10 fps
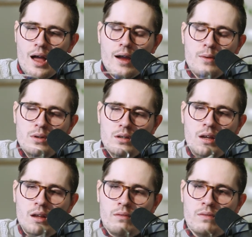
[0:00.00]
I would
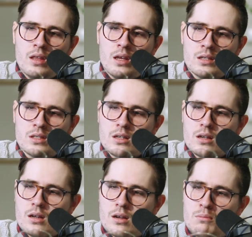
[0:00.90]
give this
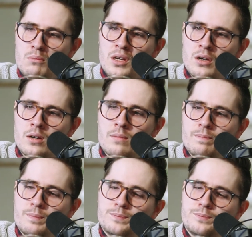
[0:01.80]
beer
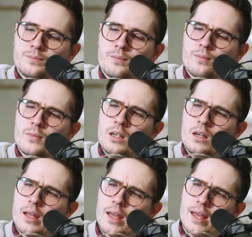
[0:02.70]

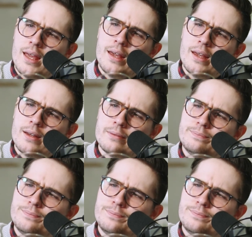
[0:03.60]
a